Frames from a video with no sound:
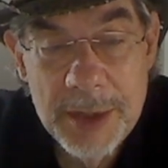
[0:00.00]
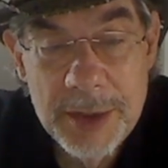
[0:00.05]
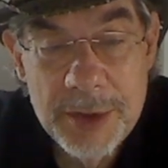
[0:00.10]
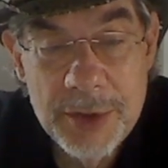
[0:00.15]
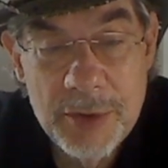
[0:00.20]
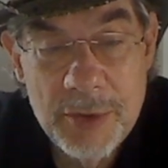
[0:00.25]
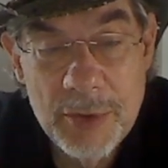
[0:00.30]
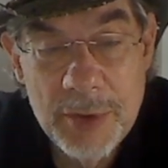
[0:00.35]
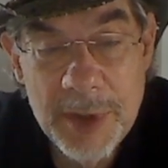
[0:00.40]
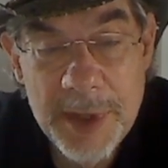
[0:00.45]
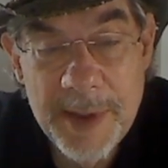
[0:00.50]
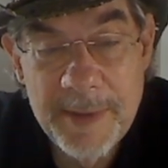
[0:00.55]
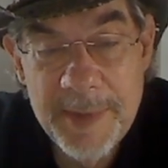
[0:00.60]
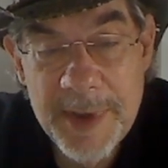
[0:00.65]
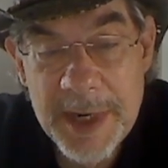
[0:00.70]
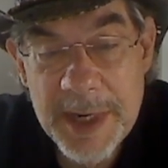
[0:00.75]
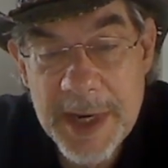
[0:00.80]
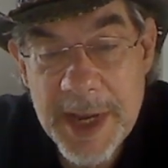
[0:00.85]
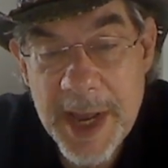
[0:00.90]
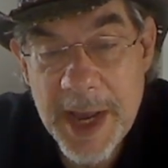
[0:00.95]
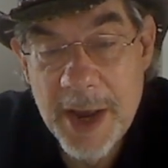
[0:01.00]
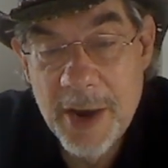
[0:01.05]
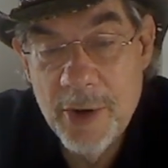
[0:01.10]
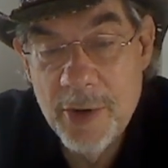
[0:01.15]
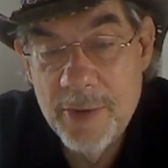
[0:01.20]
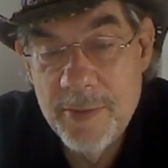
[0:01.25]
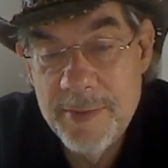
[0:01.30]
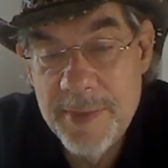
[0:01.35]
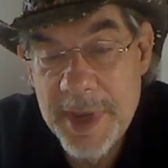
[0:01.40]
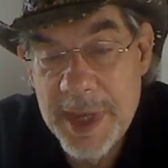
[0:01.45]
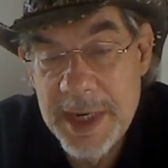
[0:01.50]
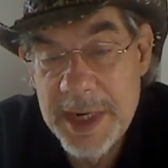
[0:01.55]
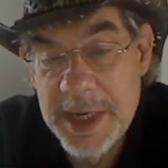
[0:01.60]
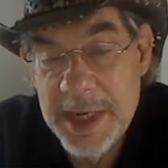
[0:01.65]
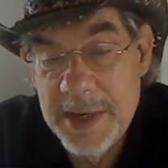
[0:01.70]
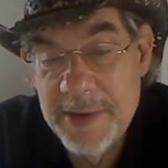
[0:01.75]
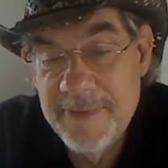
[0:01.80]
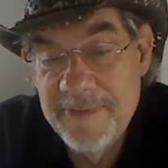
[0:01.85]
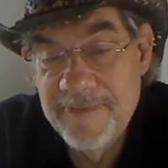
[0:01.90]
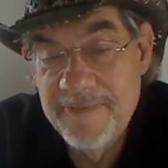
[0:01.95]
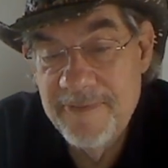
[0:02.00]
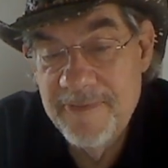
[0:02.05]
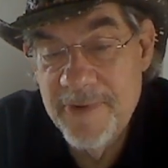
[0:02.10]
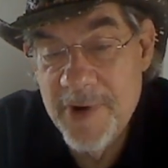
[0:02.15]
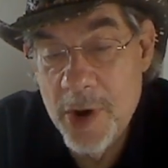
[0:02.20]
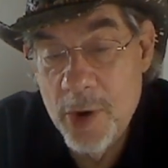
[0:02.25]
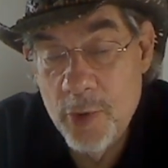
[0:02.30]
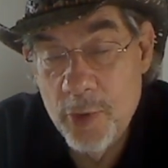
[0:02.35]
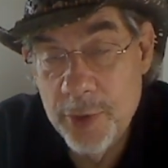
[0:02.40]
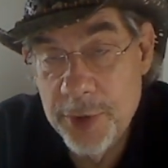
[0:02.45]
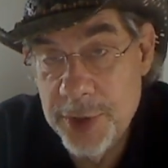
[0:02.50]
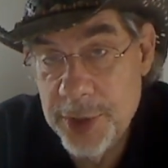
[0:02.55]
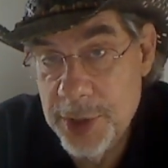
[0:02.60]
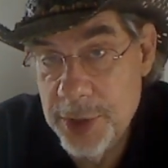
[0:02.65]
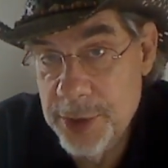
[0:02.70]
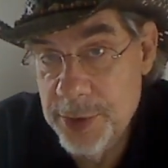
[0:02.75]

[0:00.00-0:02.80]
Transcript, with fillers: to limit how many vote